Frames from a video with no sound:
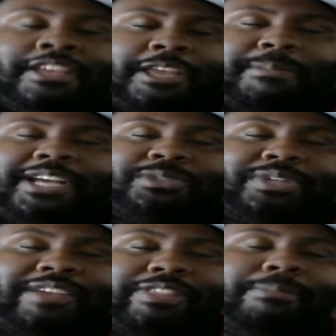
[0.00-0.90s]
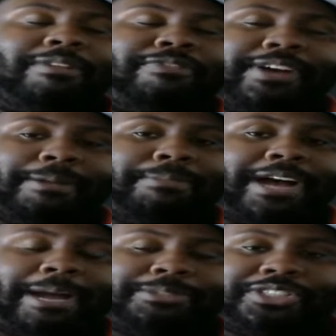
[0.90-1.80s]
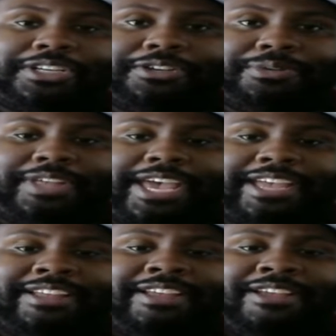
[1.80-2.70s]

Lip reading: You might as well give them the fucking option to do that.